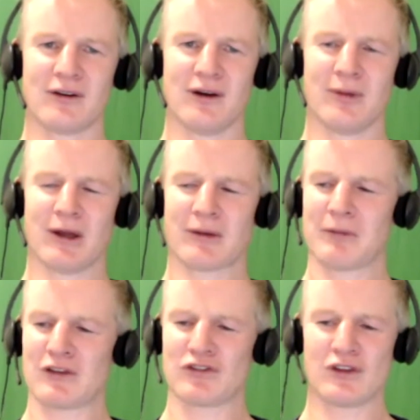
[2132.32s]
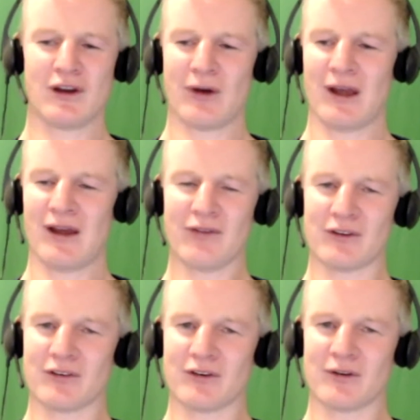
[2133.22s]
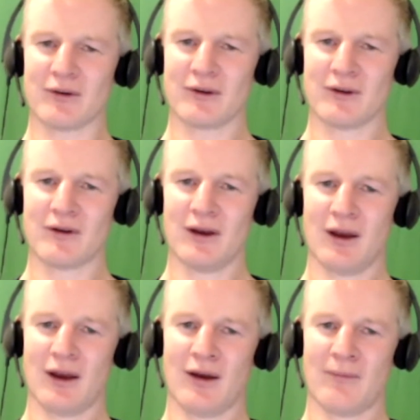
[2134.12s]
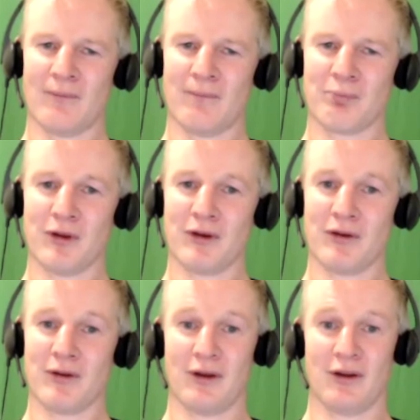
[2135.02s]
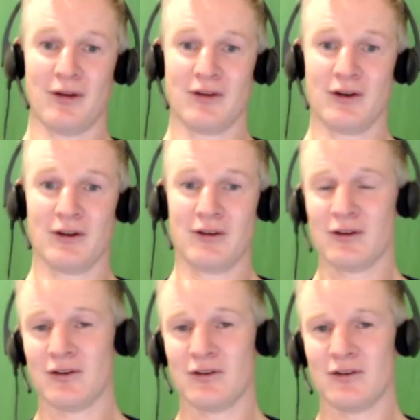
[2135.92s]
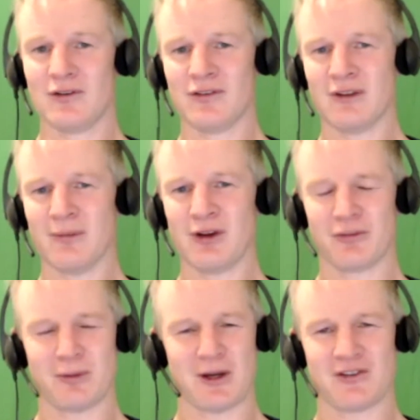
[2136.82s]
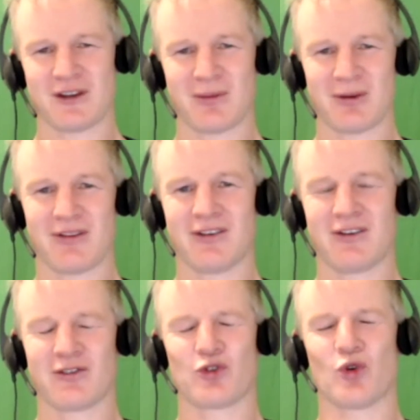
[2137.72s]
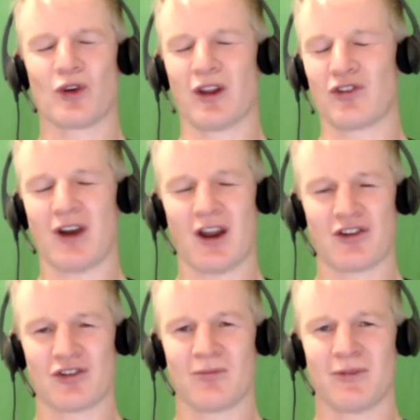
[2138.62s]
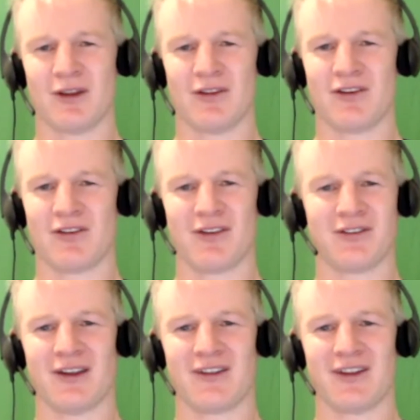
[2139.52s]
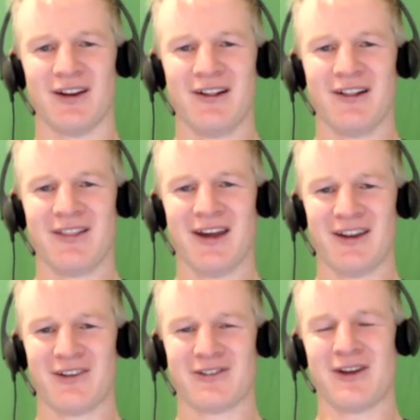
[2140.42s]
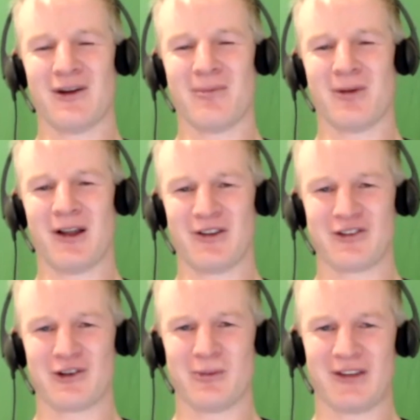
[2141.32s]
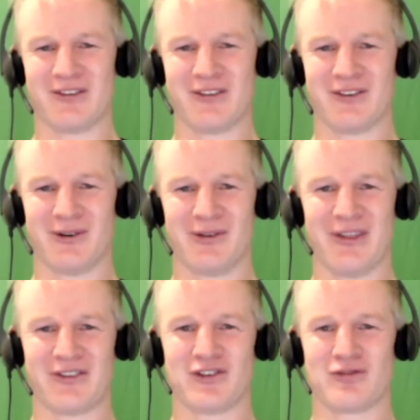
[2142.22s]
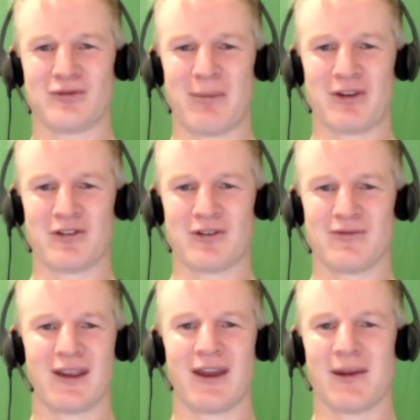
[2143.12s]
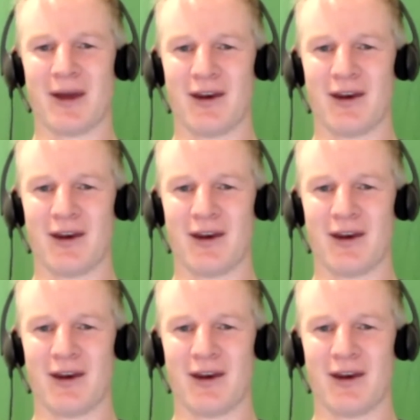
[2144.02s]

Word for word: I'm like, Actually, no, I haven't. Um, but, you know, you can sometimes patients come in and they're just talking trash. They're, they're, they're like, you know, that has no biological basis at all. That's just rubbish. yeah.